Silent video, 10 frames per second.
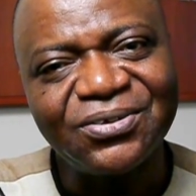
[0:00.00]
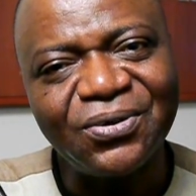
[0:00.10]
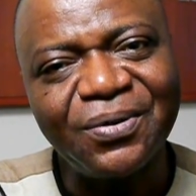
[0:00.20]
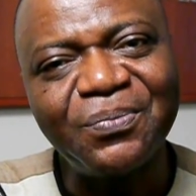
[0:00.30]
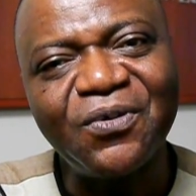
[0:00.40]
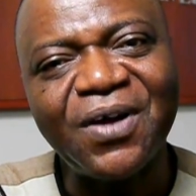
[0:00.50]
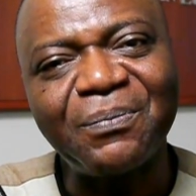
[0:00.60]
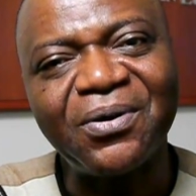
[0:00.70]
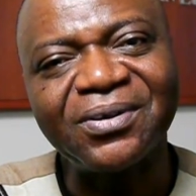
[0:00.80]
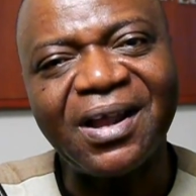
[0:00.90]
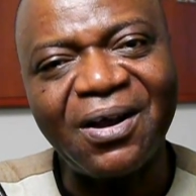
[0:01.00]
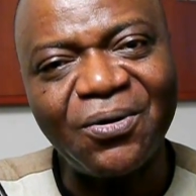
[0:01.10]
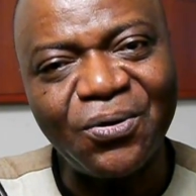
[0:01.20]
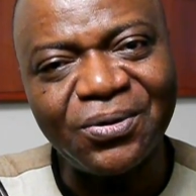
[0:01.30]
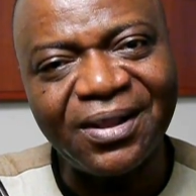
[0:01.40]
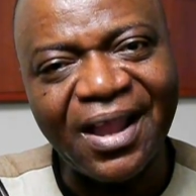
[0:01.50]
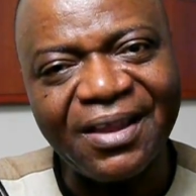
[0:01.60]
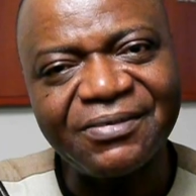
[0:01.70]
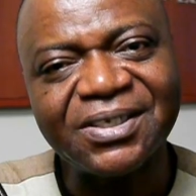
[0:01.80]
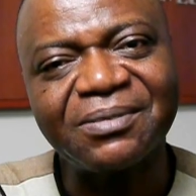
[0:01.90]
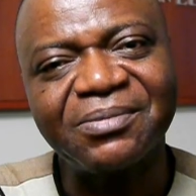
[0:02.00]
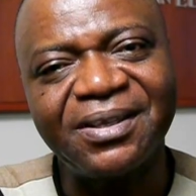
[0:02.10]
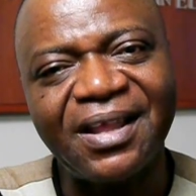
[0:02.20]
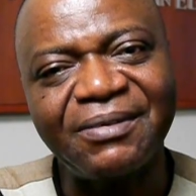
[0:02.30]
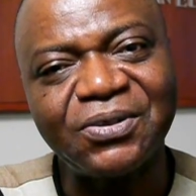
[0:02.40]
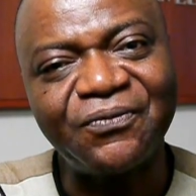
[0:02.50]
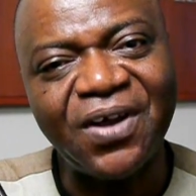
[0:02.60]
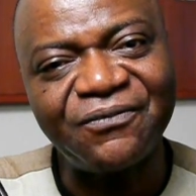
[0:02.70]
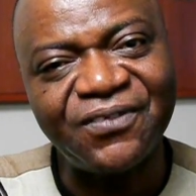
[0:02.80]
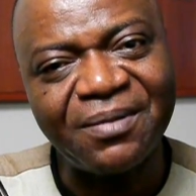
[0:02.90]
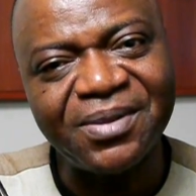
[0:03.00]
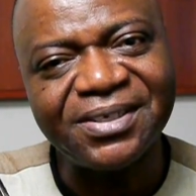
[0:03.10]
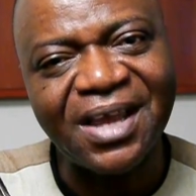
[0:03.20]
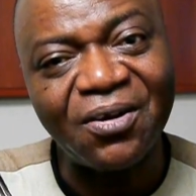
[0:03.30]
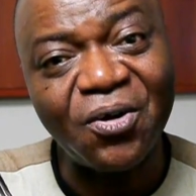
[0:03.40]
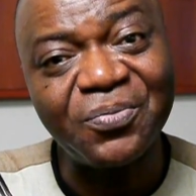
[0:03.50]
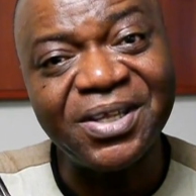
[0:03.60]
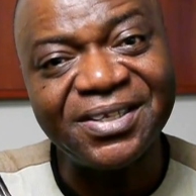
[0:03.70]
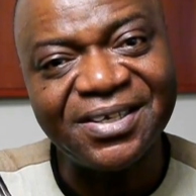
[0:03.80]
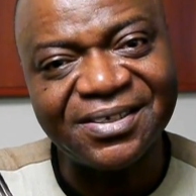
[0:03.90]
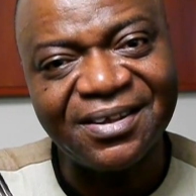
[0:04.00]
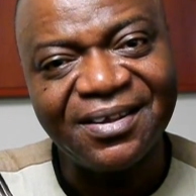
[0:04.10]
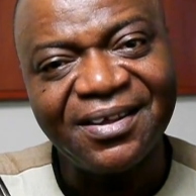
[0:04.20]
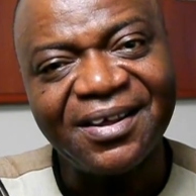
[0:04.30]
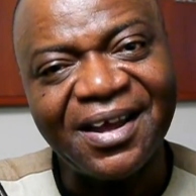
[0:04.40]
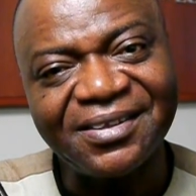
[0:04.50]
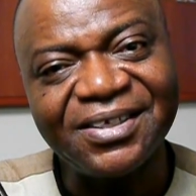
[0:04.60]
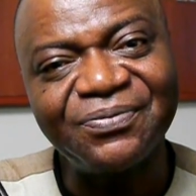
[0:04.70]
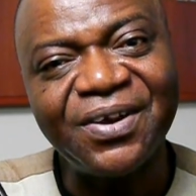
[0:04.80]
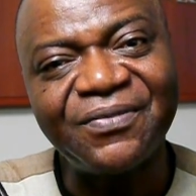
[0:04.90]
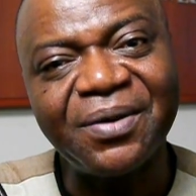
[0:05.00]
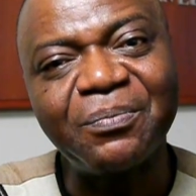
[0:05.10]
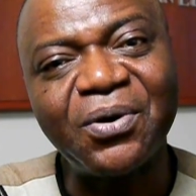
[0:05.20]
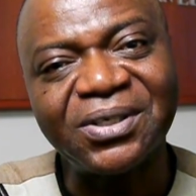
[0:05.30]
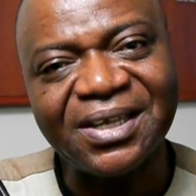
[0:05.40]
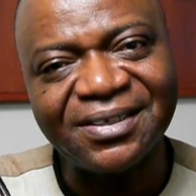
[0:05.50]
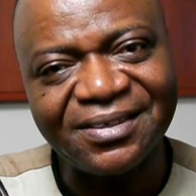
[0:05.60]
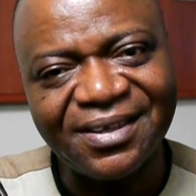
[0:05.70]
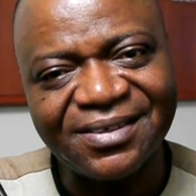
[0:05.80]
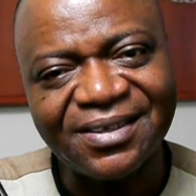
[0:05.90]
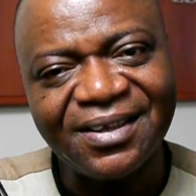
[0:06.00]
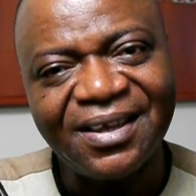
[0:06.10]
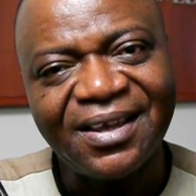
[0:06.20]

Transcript: to improve upon our own lives, the lives of our families, our communities, I think is very, very important in this.